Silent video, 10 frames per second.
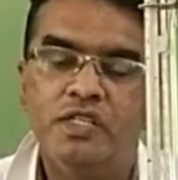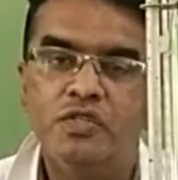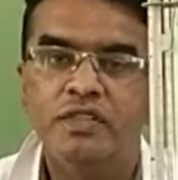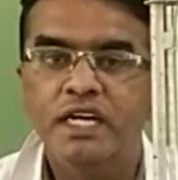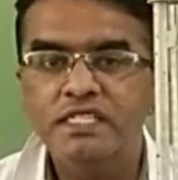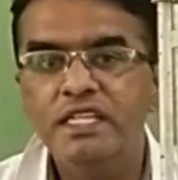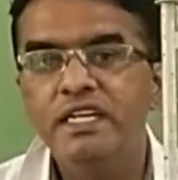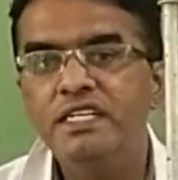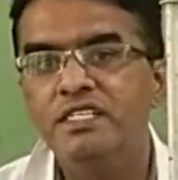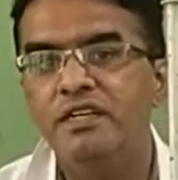So that's the
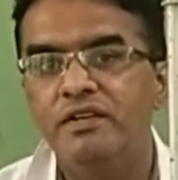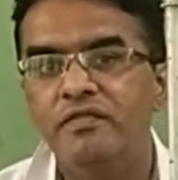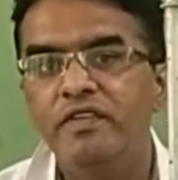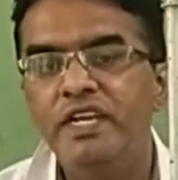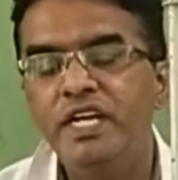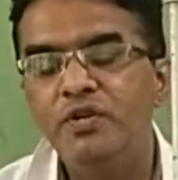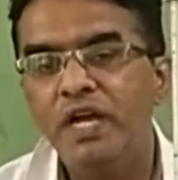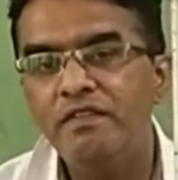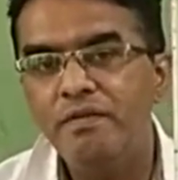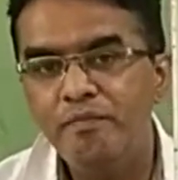reason we need to
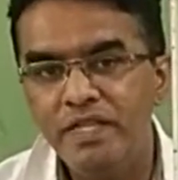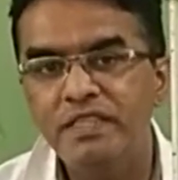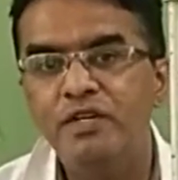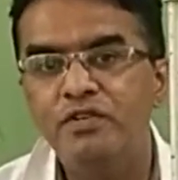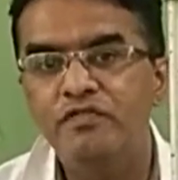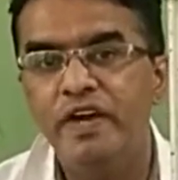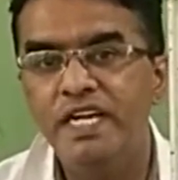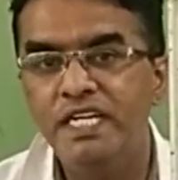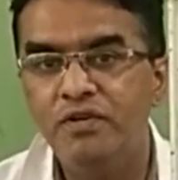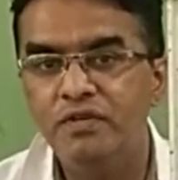have a method to
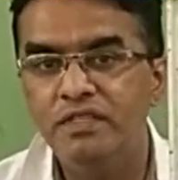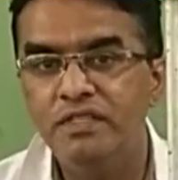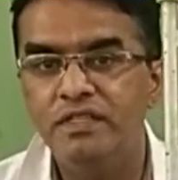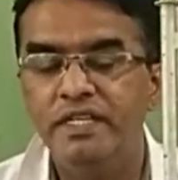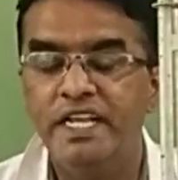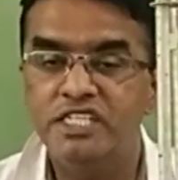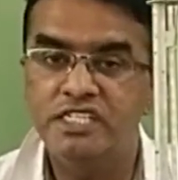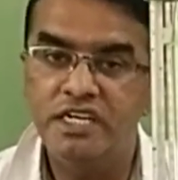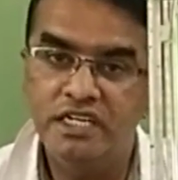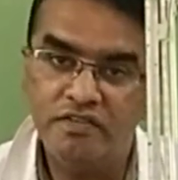find out the
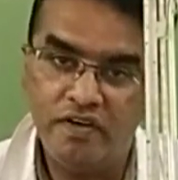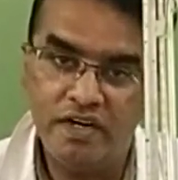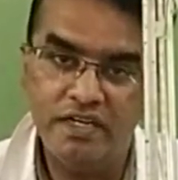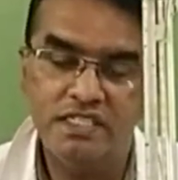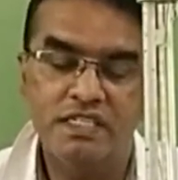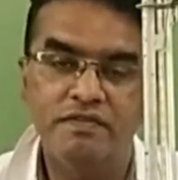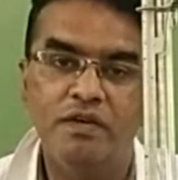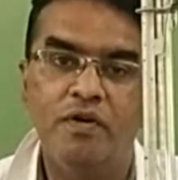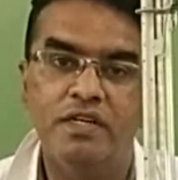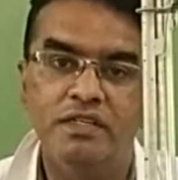extent of hardness of
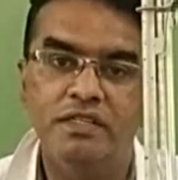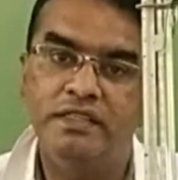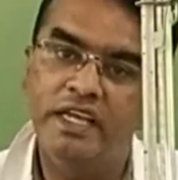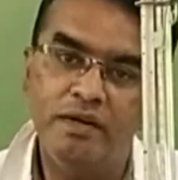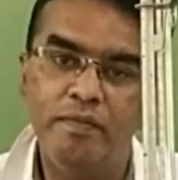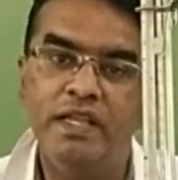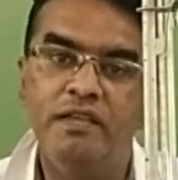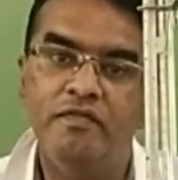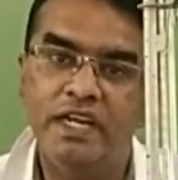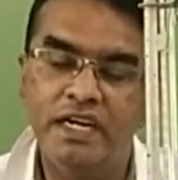the water. Thereby,
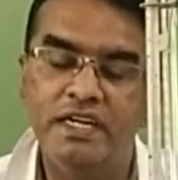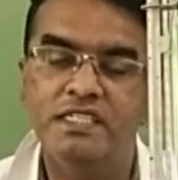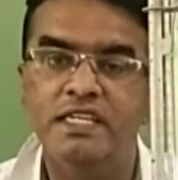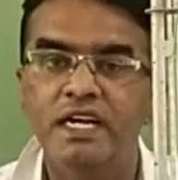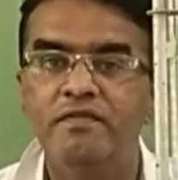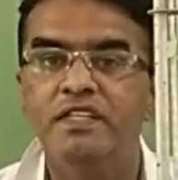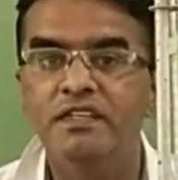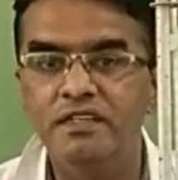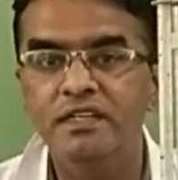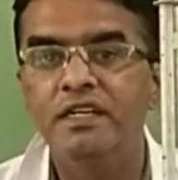we can decide
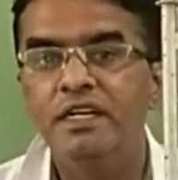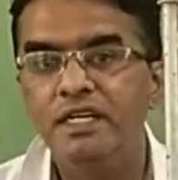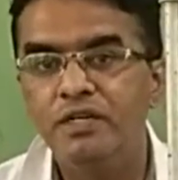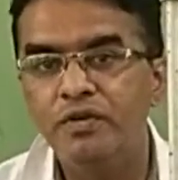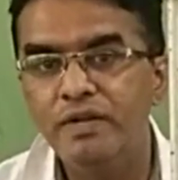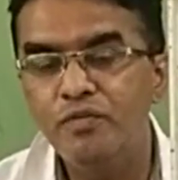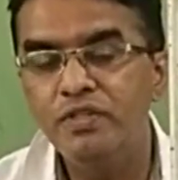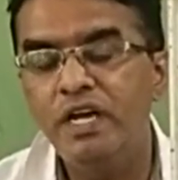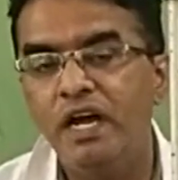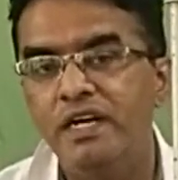whether to
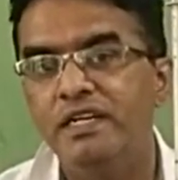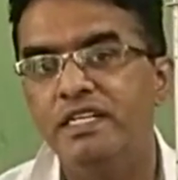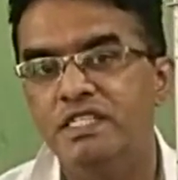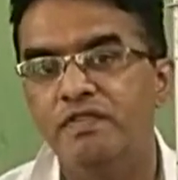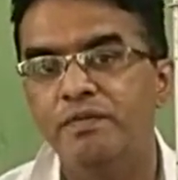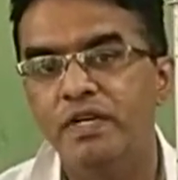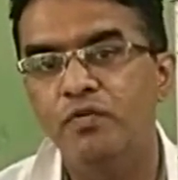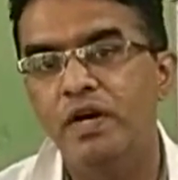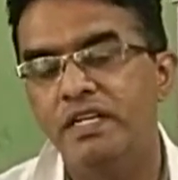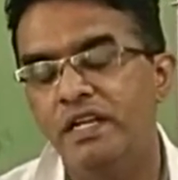remove the hardness from that
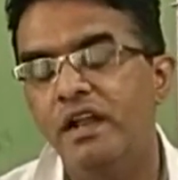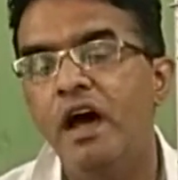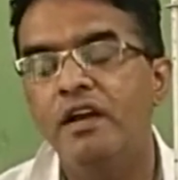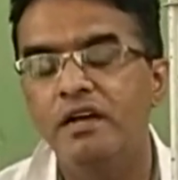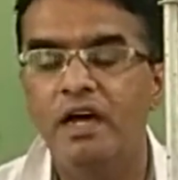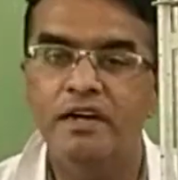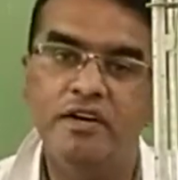water or, or